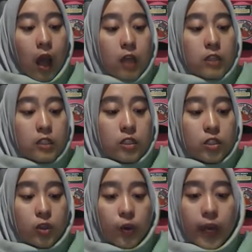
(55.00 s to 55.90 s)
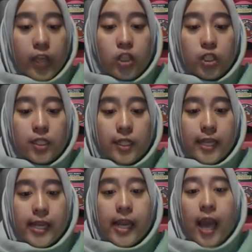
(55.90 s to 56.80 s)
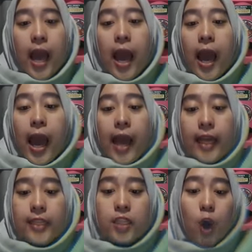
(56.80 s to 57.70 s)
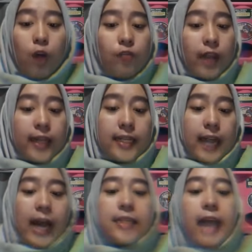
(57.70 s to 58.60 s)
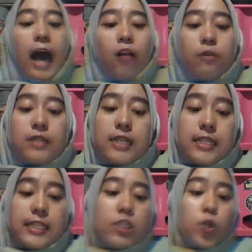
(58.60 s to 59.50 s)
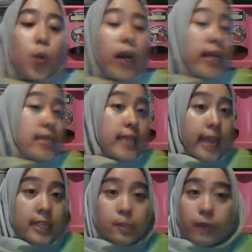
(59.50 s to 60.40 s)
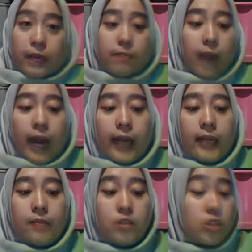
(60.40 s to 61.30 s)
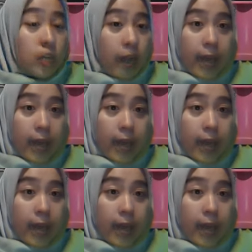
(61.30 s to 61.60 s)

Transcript: So actually, in the offline class, I always listen to what is explained by Mr.